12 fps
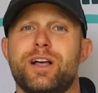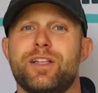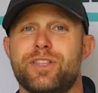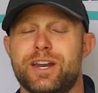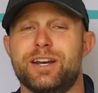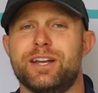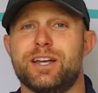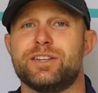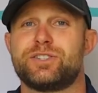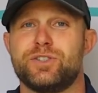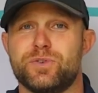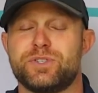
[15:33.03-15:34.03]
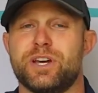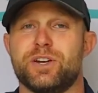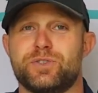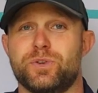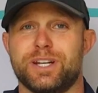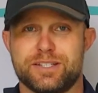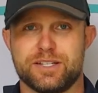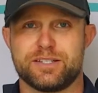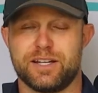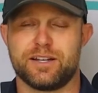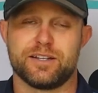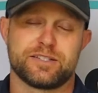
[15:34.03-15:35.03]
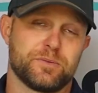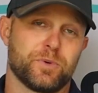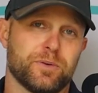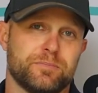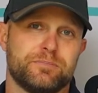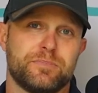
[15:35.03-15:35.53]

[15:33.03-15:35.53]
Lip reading: than it is to sell to an existing customer.